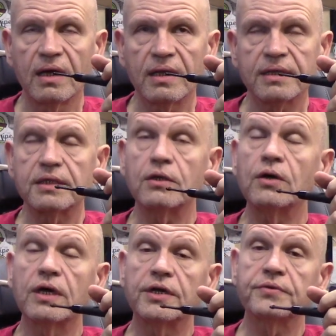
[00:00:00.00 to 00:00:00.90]
like the Low
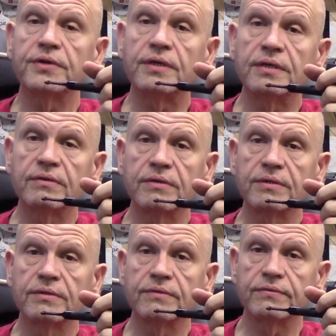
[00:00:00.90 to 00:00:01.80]
Country
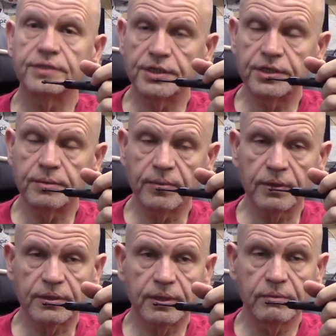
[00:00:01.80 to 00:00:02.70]
Virginia
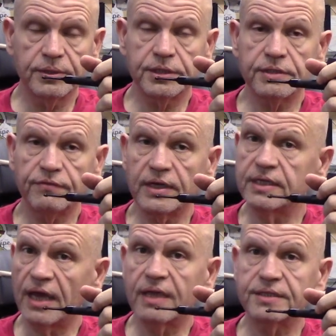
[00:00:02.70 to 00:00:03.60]
Burley, which is a
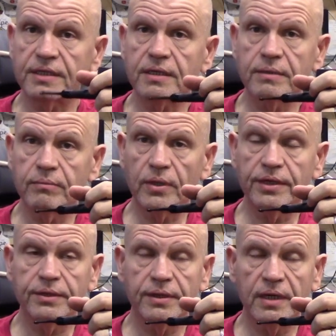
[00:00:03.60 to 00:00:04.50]
fantastic
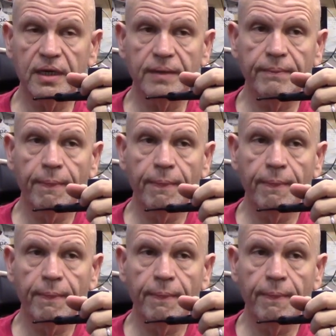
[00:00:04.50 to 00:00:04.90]
blend. Uh,